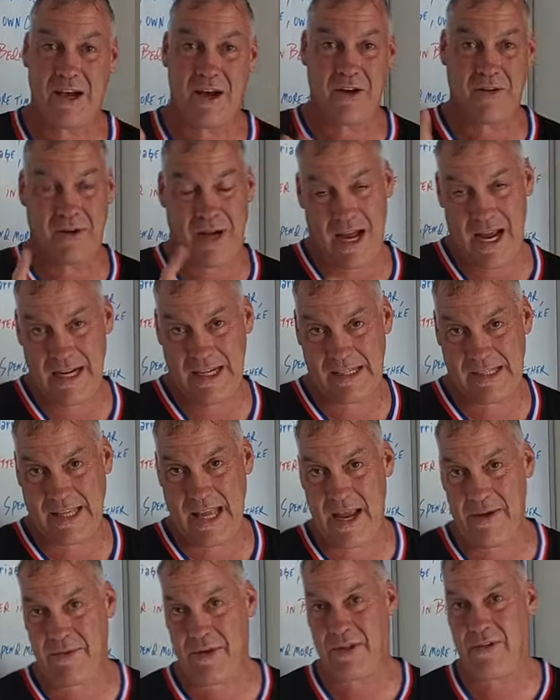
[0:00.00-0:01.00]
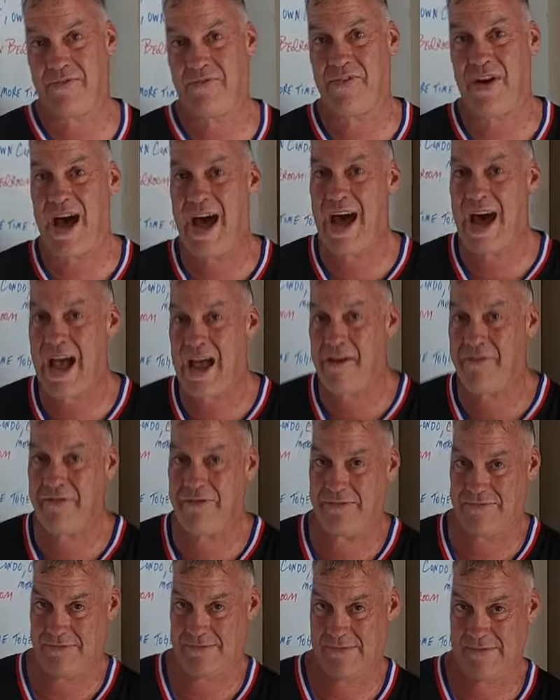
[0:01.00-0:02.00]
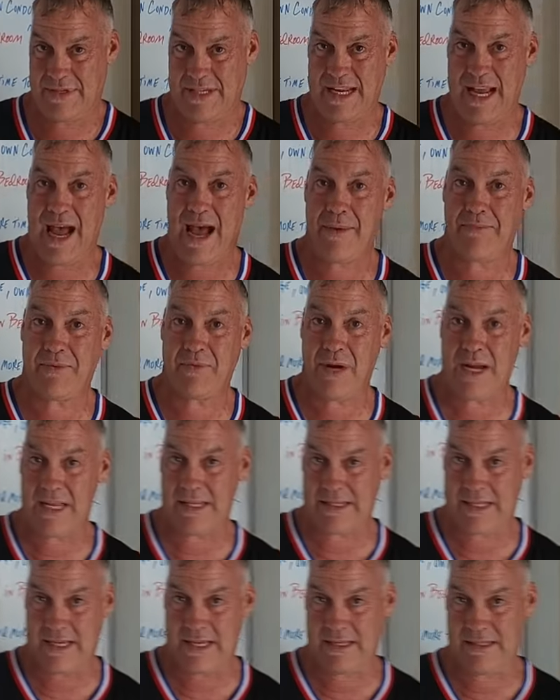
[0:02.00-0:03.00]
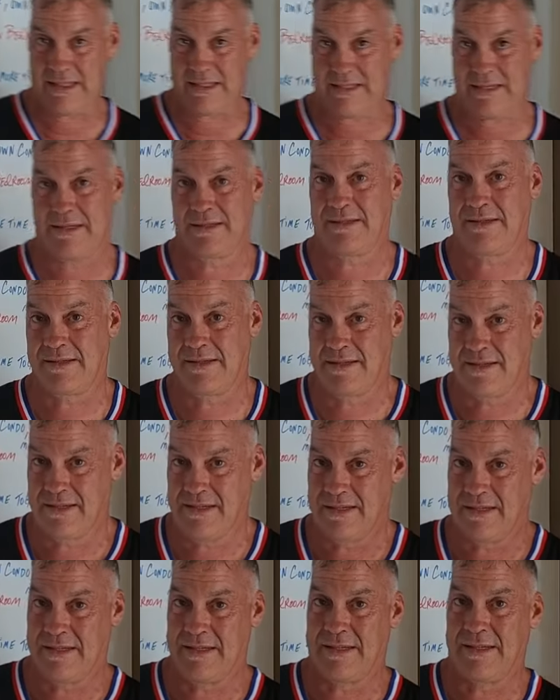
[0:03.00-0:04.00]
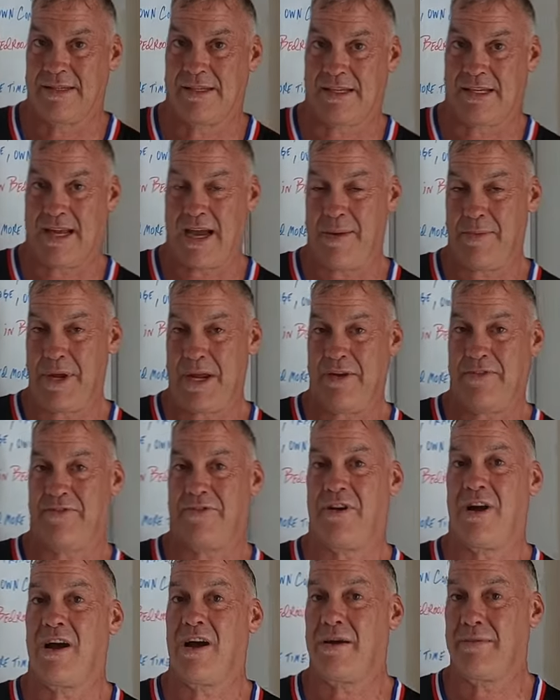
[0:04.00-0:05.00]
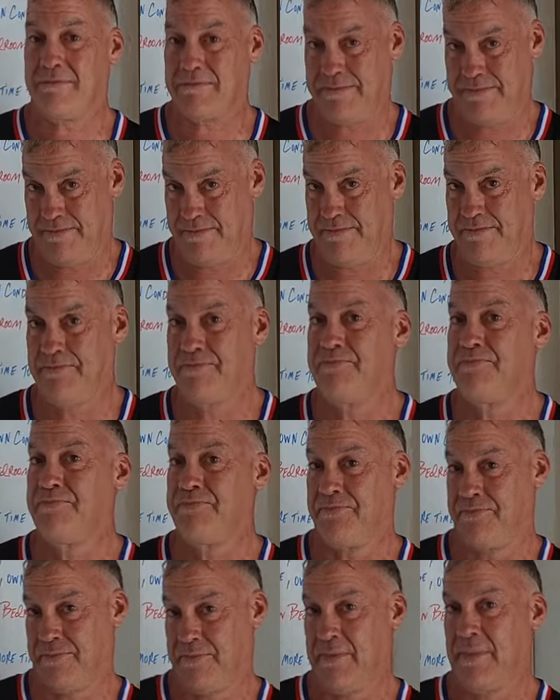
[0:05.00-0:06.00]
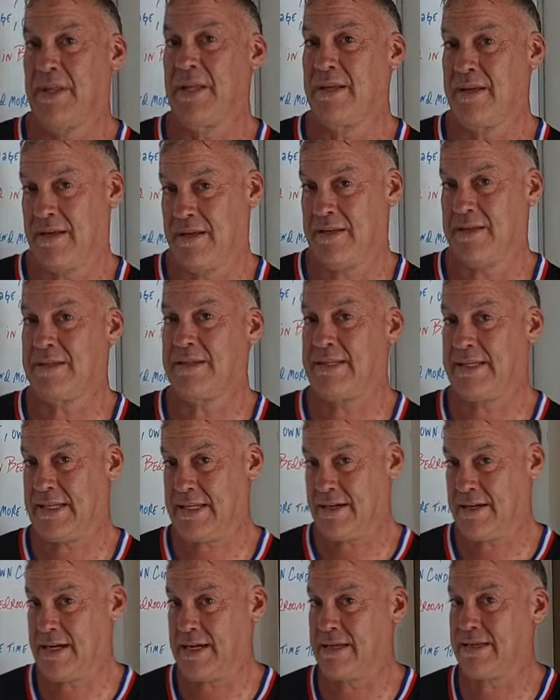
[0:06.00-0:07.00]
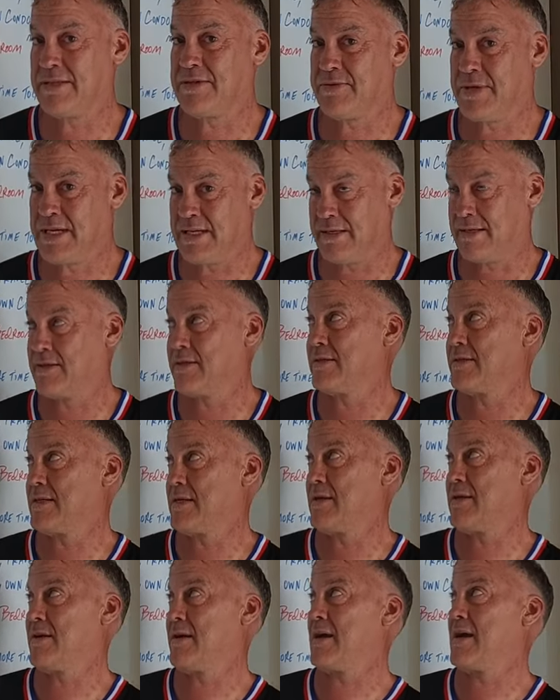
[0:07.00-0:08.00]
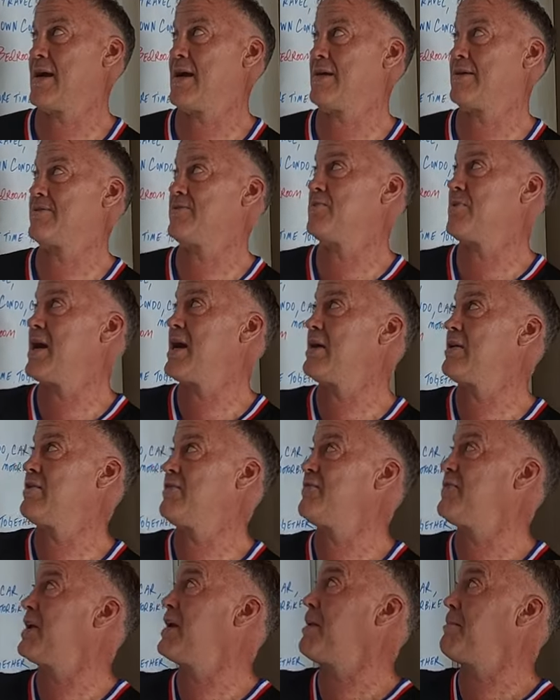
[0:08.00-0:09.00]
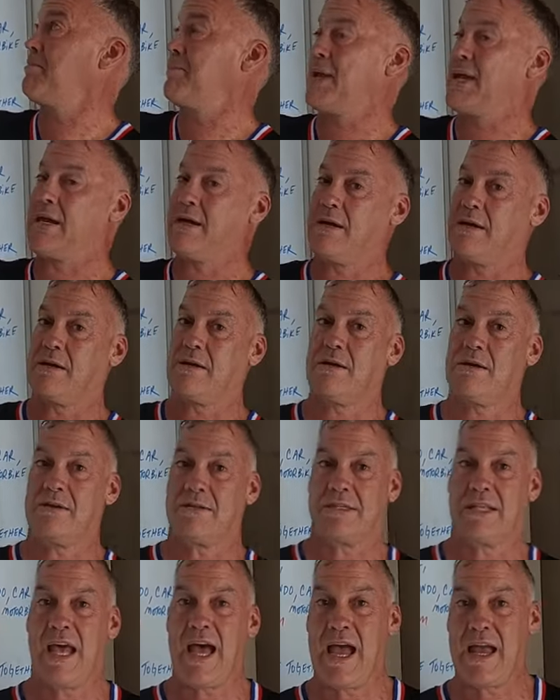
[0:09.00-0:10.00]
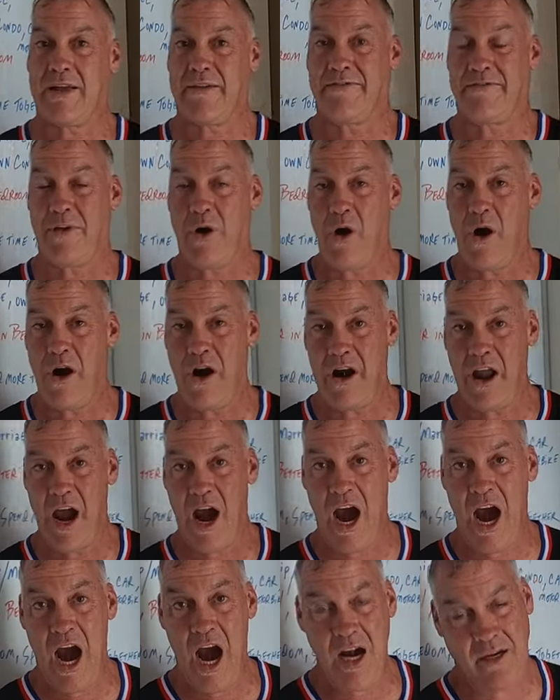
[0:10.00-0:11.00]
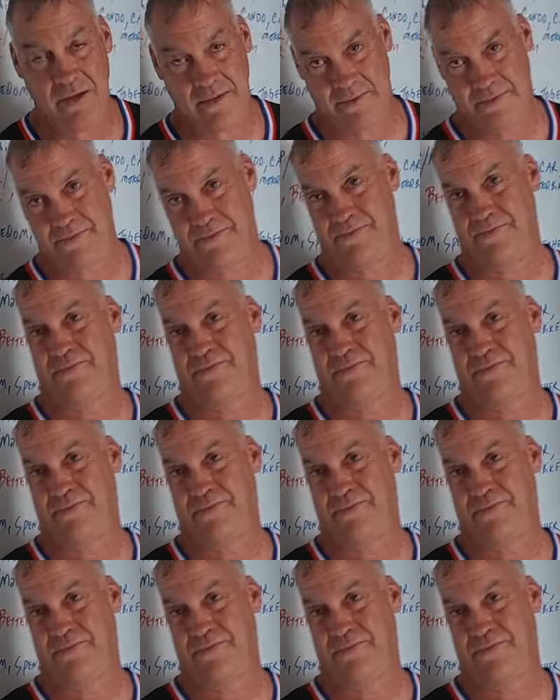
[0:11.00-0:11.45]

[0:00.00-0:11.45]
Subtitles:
so I just gave you the five top reasons coming from serious research here, guys. Why do Filipina girls like foreigner?